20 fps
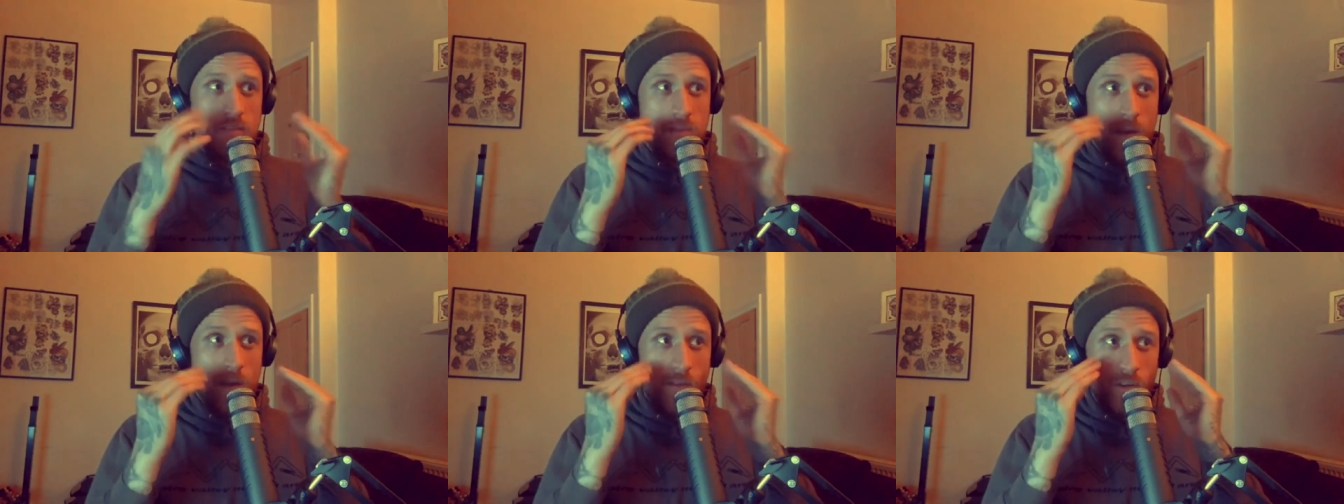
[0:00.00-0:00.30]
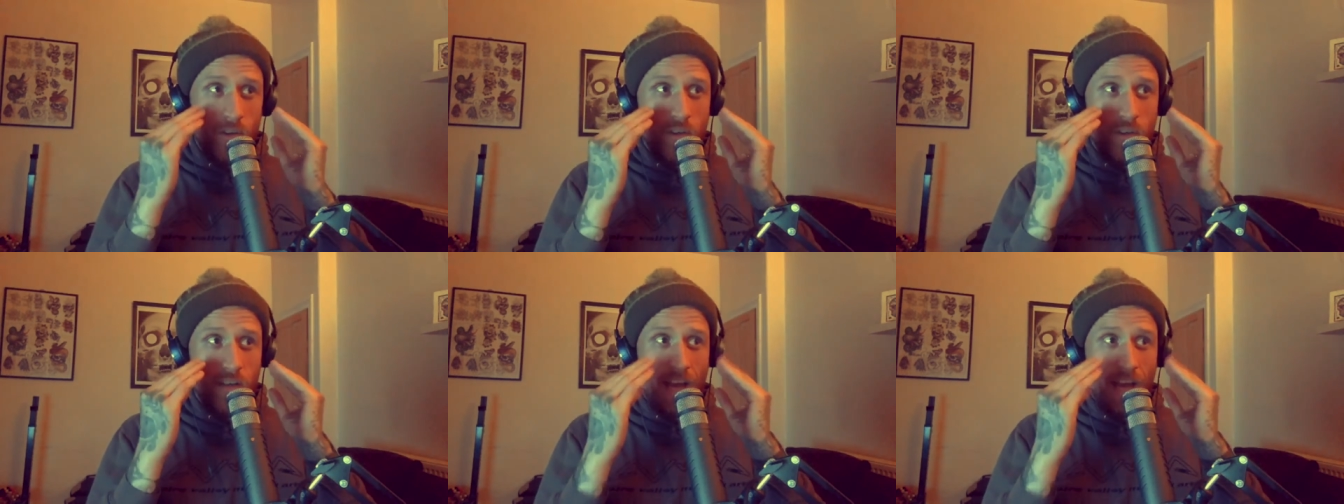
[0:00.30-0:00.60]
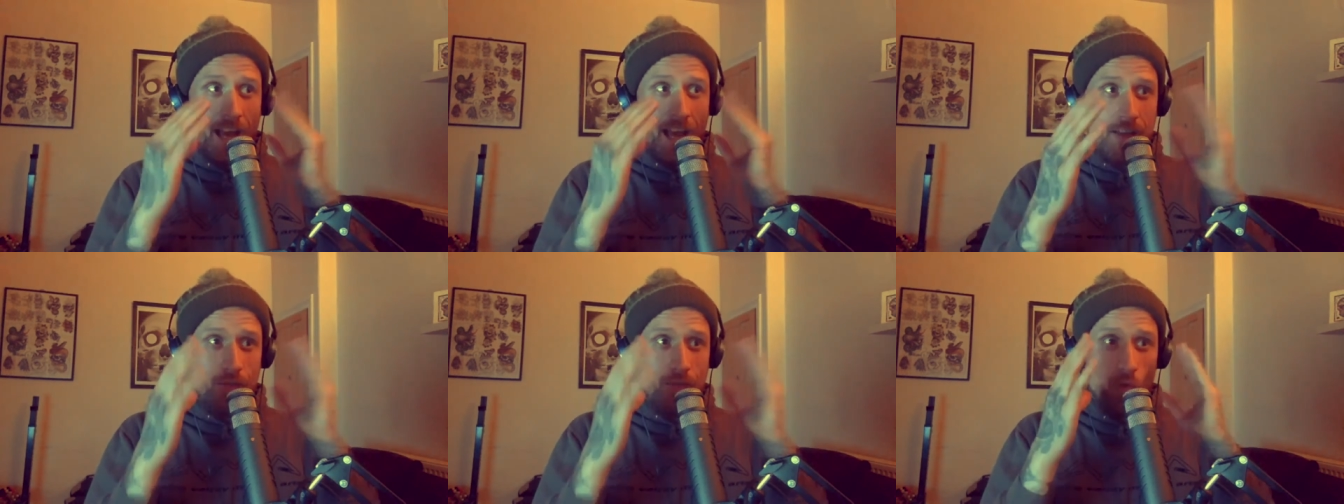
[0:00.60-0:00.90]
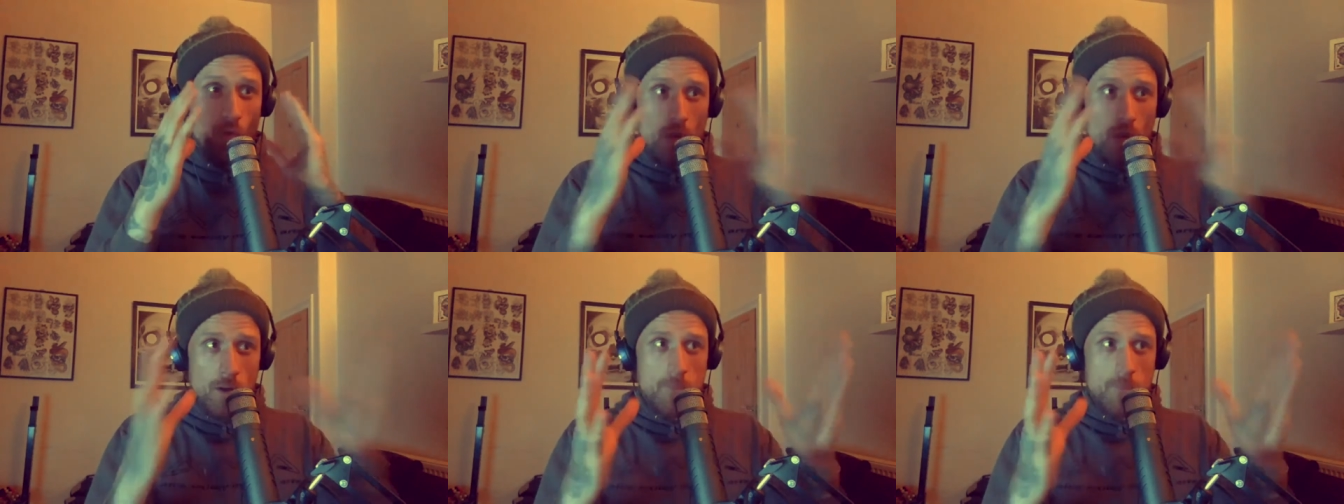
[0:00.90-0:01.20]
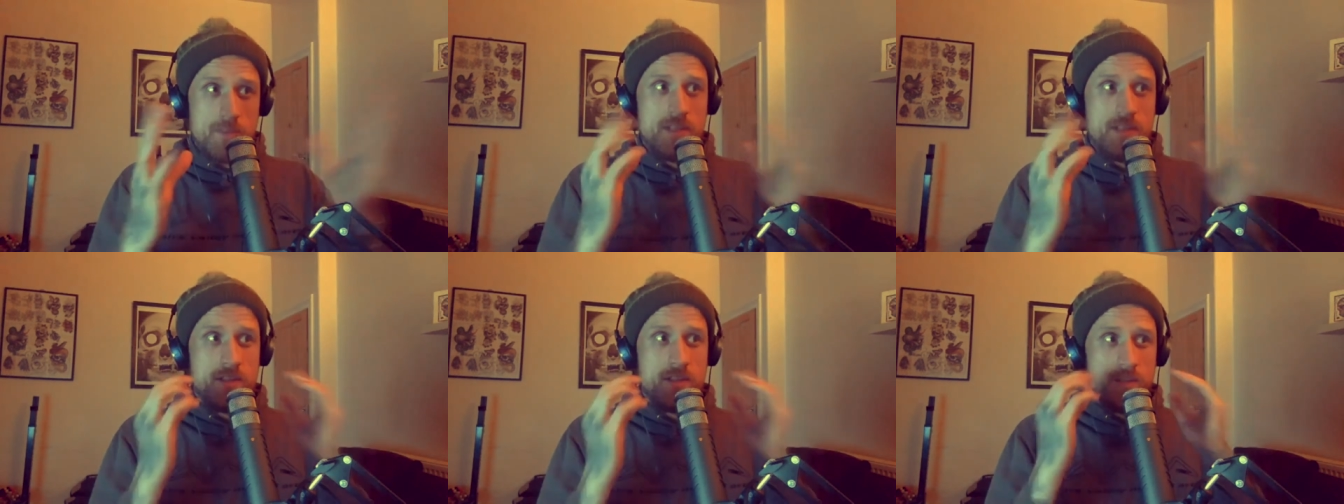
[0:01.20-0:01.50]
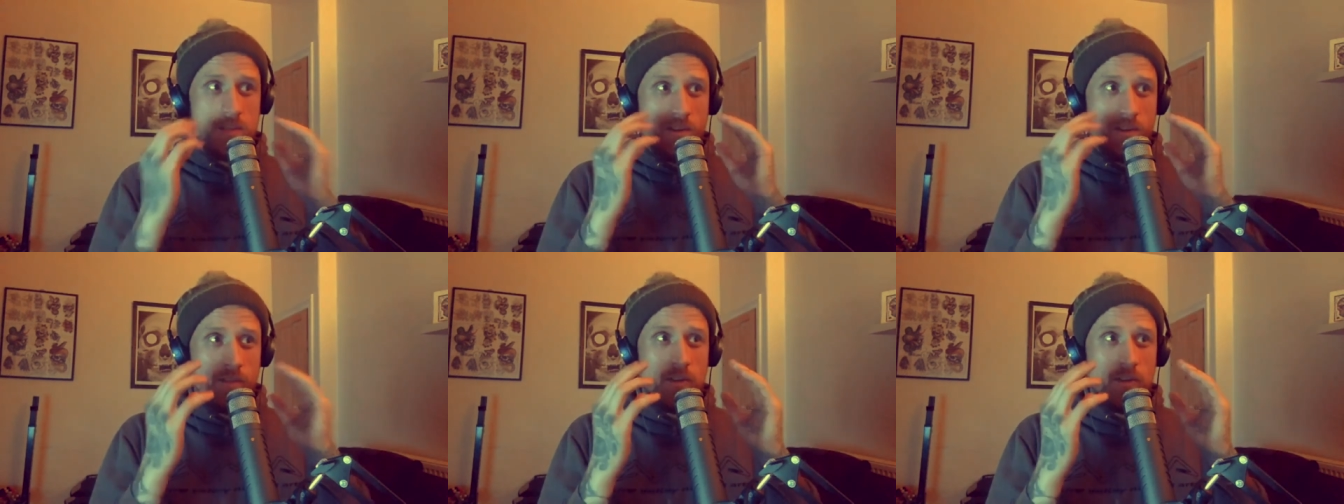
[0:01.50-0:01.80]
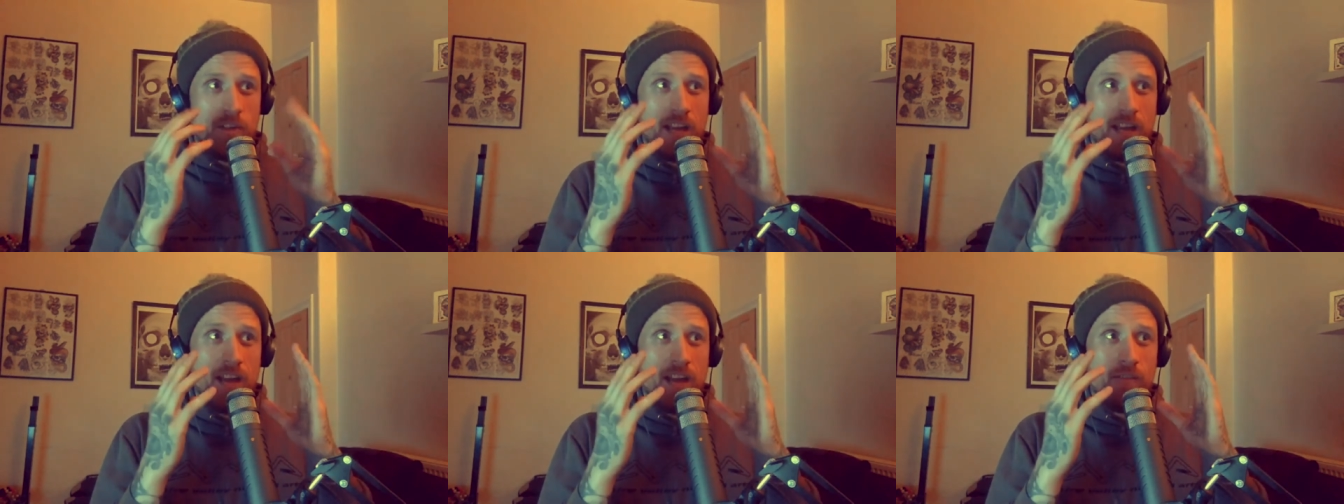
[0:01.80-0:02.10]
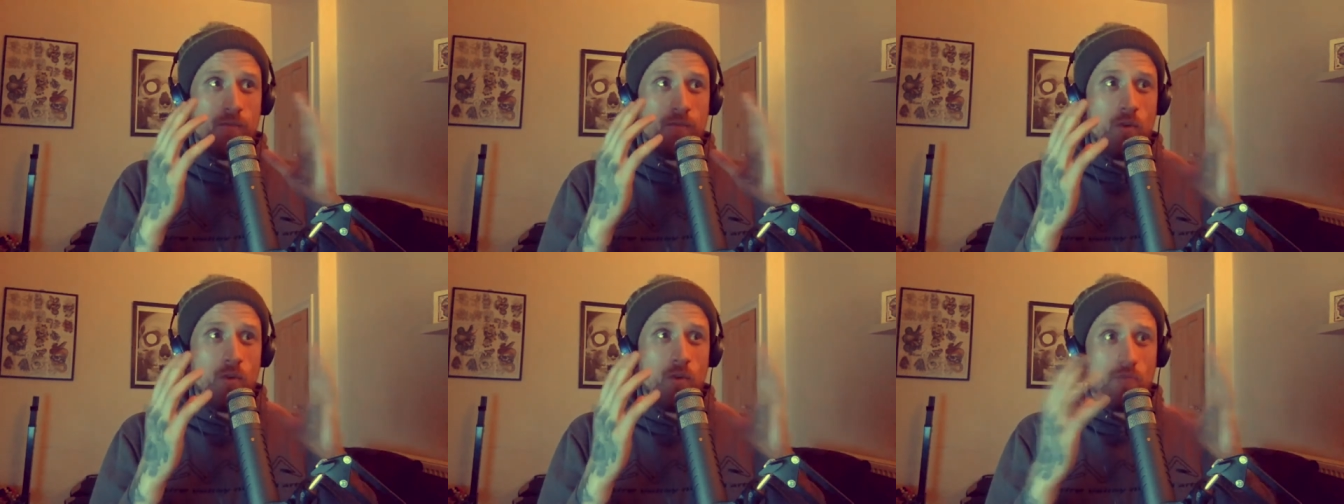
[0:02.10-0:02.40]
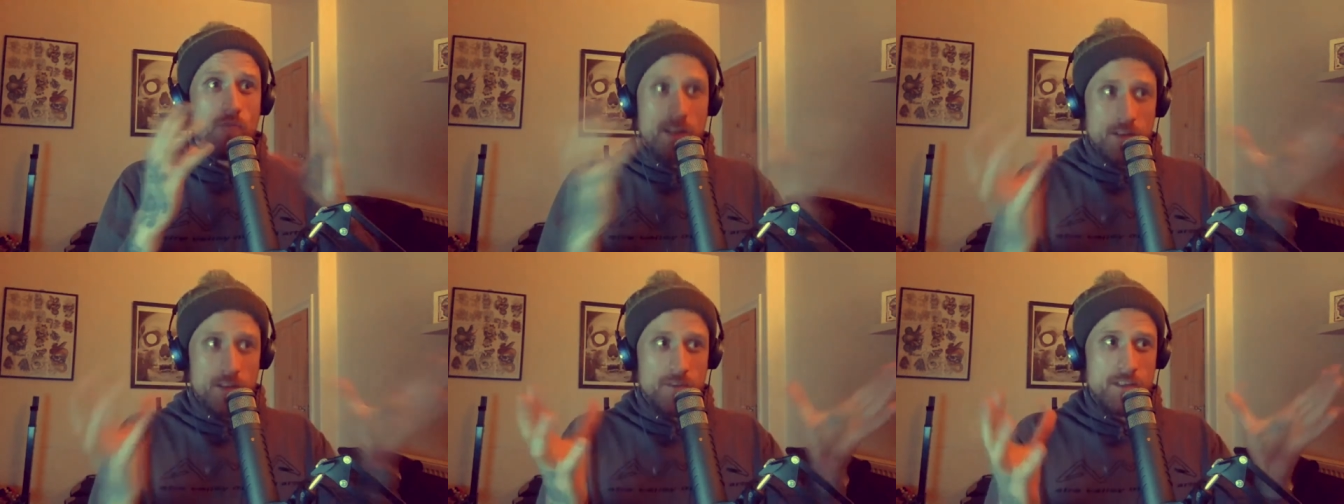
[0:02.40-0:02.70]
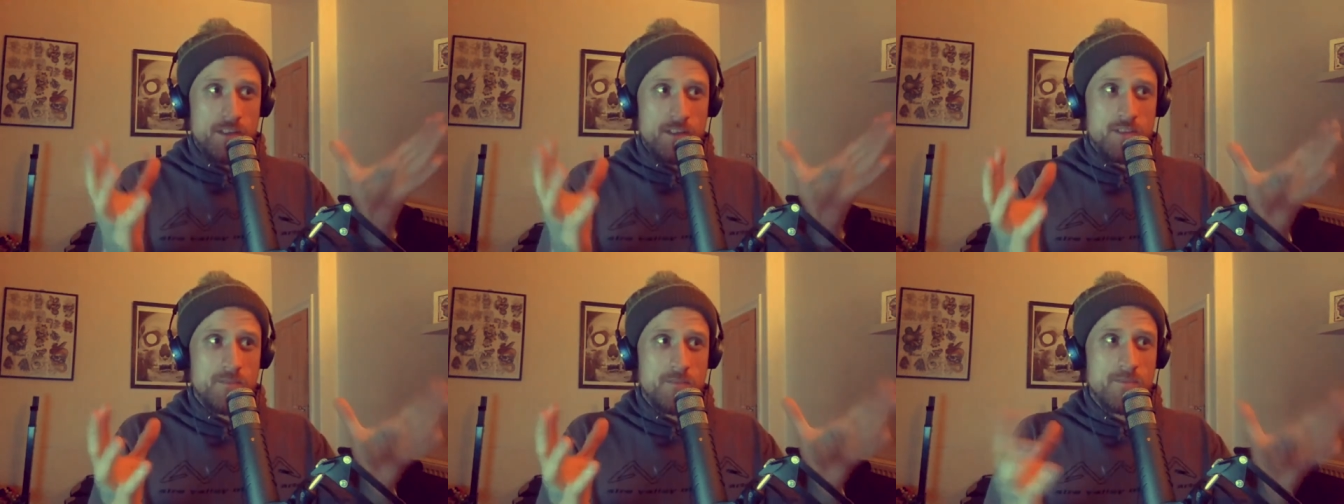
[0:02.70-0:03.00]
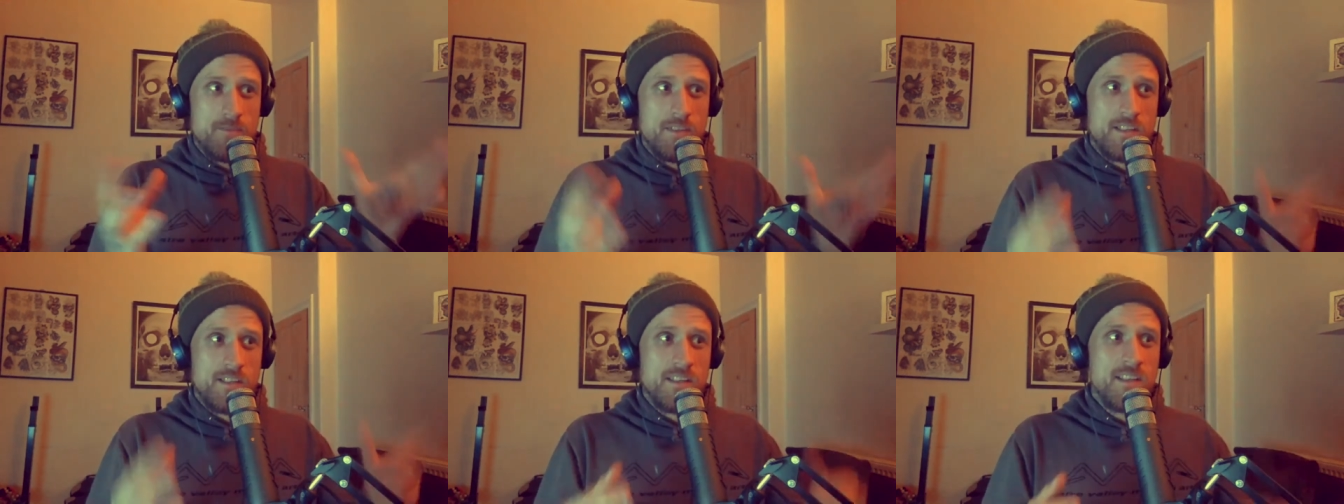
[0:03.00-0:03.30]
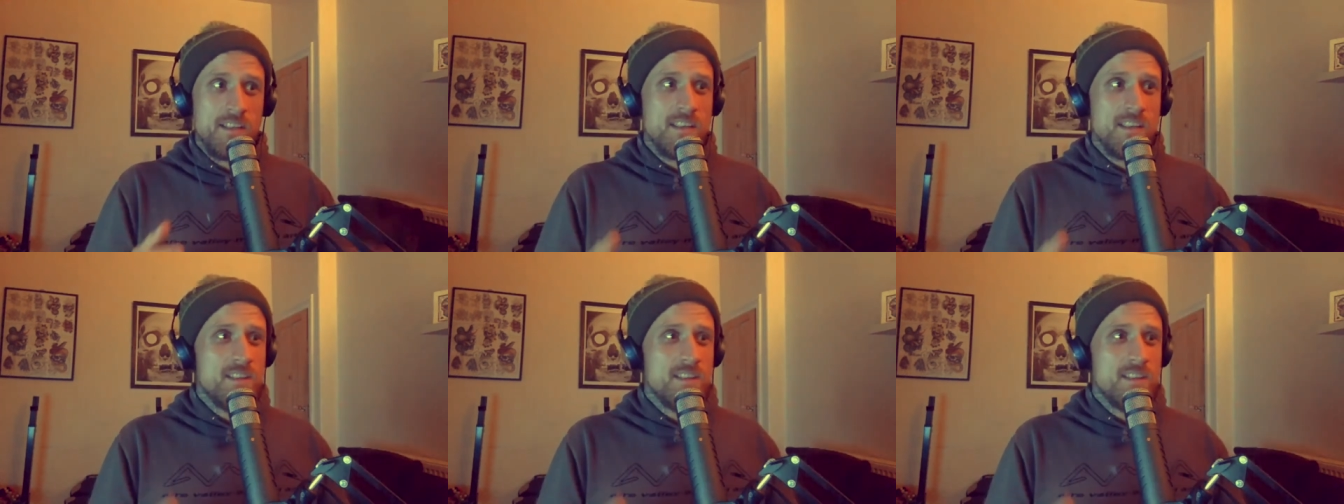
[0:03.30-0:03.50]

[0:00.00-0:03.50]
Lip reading: to have a good eye for composition, to have a good eye for rendering something.